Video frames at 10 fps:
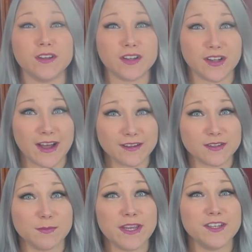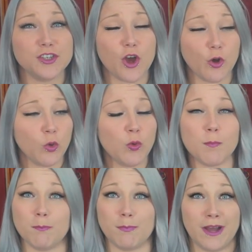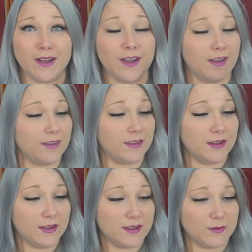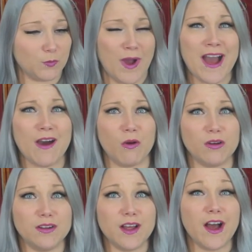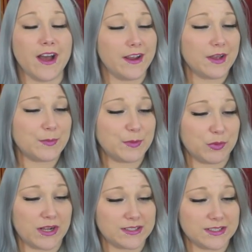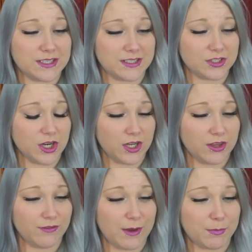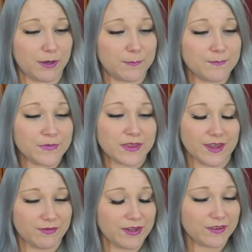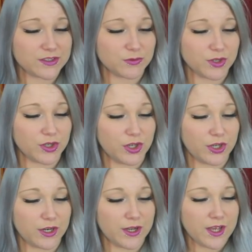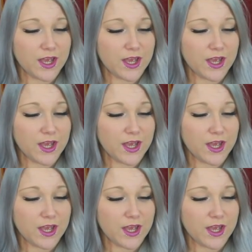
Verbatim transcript: Cloud bitch, oh my god. Wow, I am impressed. This thing is chucking the vapor. The flavor is really good.